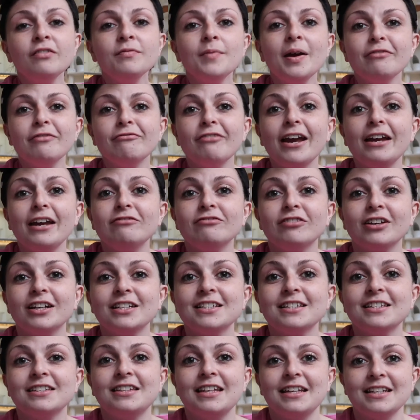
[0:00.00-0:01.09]
my
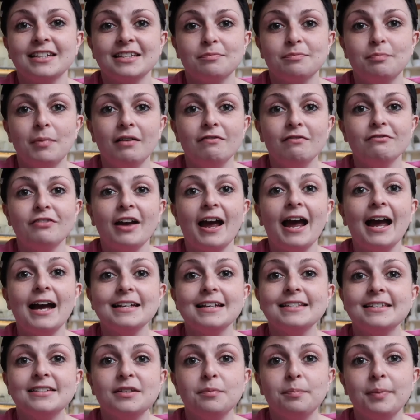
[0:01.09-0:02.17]
favourites this month
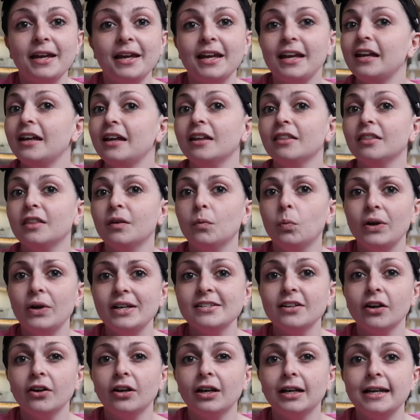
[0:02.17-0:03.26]
has to be the
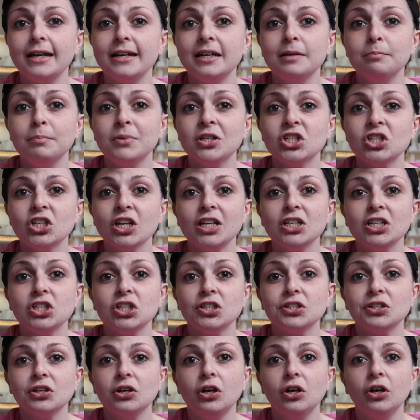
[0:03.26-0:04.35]
window cleaning machine
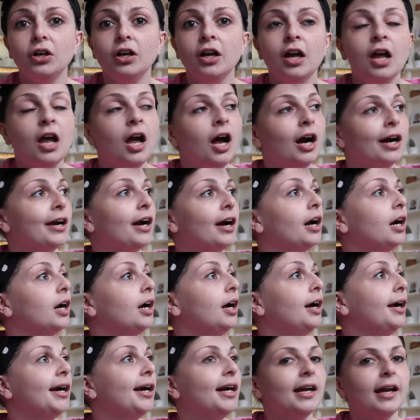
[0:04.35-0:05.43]
she's got.
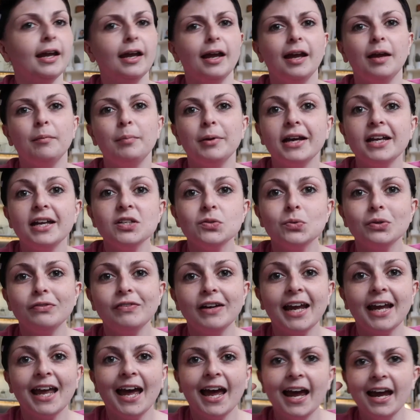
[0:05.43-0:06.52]
It begins with a
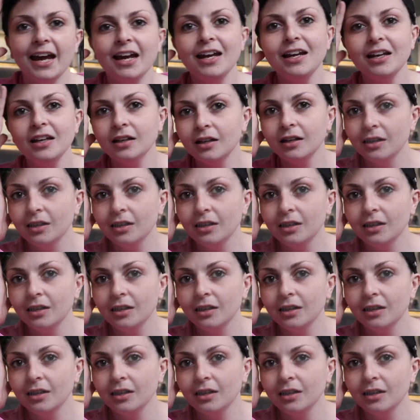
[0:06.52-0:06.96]
K.